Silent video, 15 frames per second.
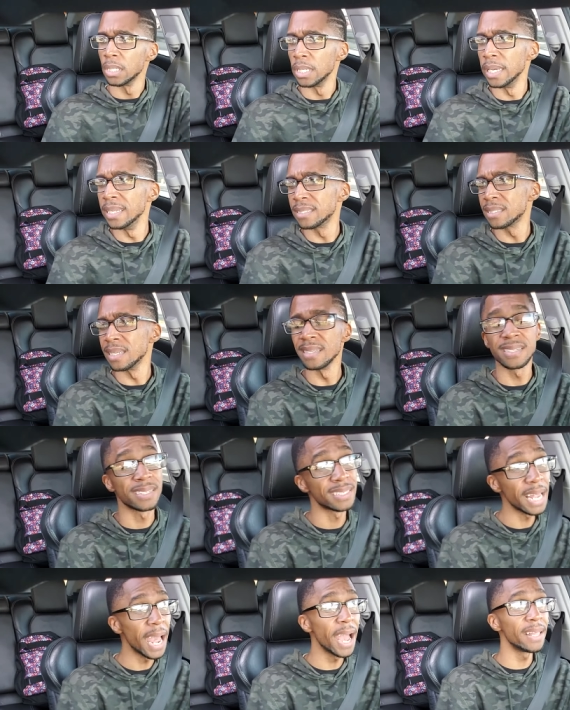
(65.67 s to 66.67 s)
it's, it's
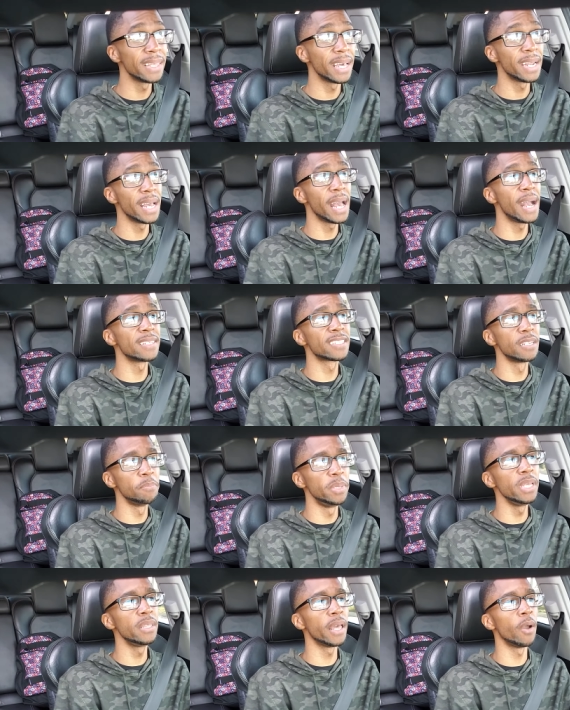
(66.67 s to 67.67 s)
sad that it has to
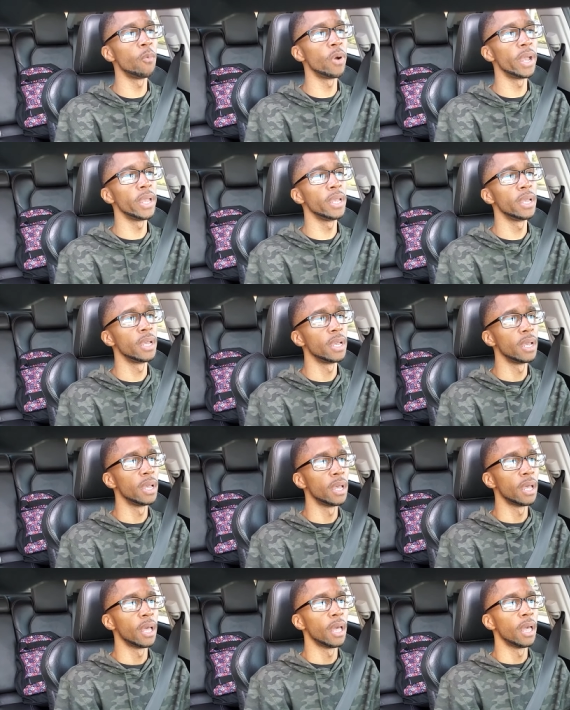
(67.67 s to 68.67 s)
be that way.
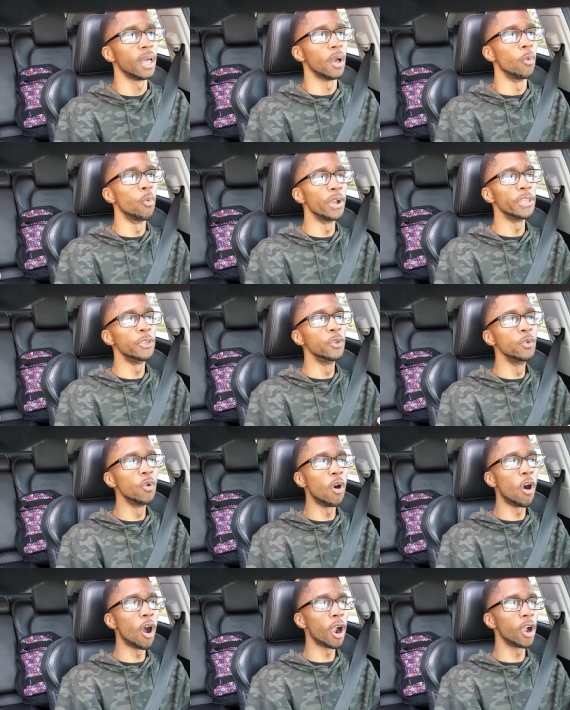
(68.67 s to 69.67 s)
When you
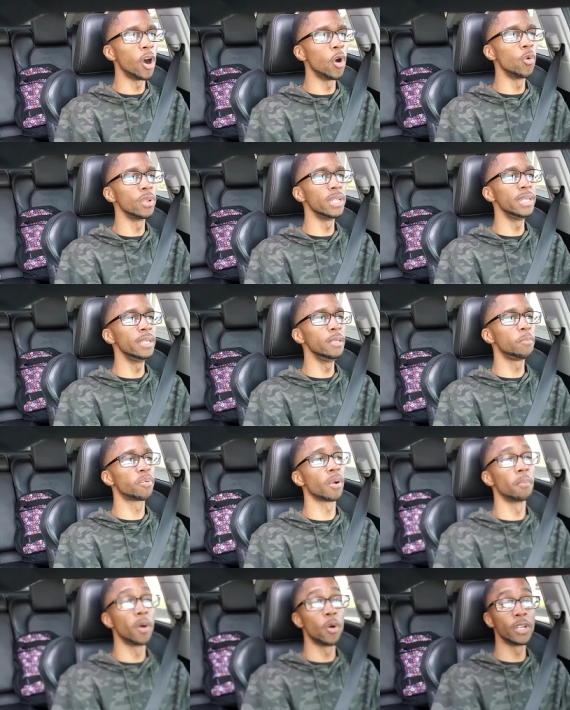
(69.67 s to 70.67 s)
are only
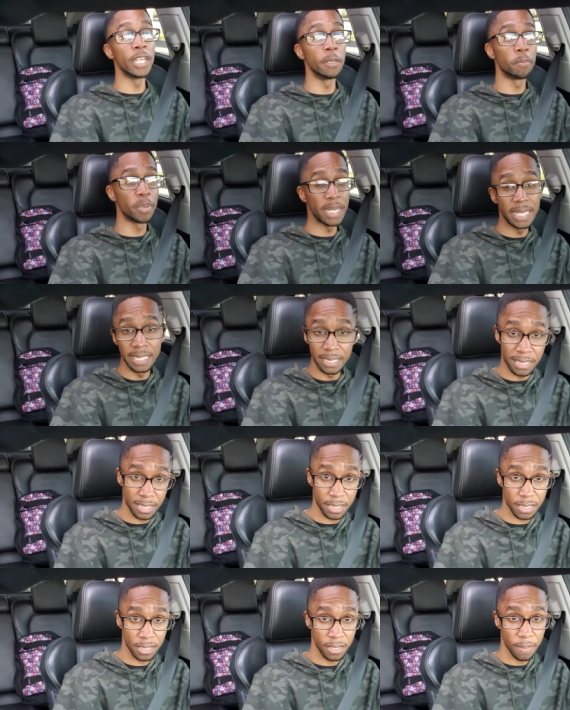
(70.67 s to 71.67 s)
promoting
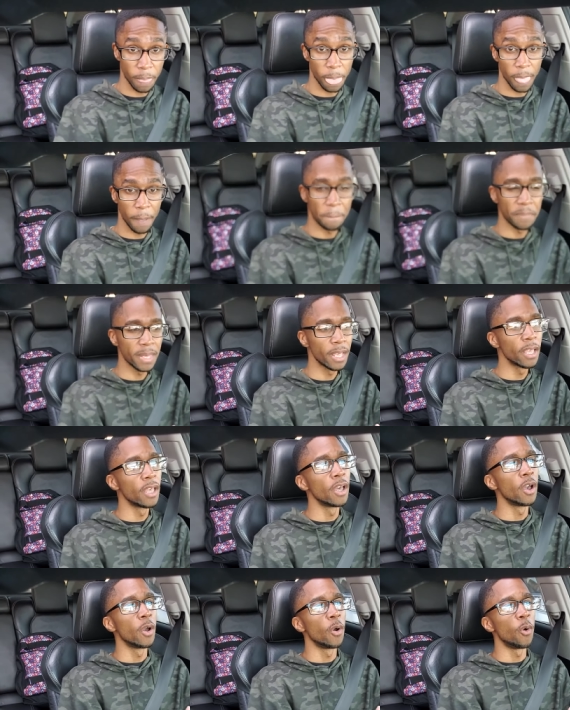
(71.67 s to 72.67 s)
peace,
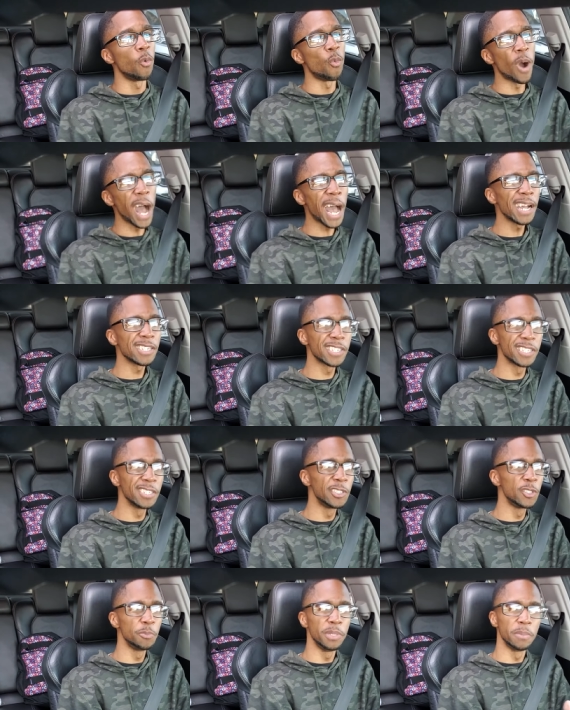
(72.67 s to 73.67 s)
why
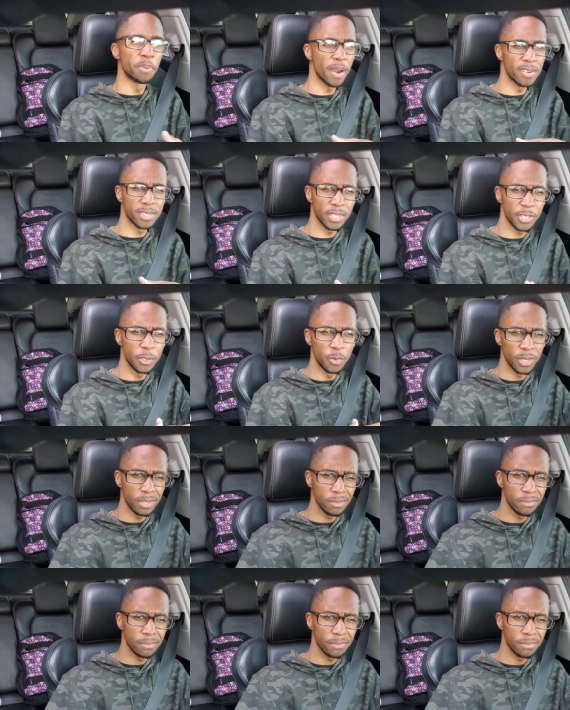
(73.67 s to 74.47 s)
should you be persecuted?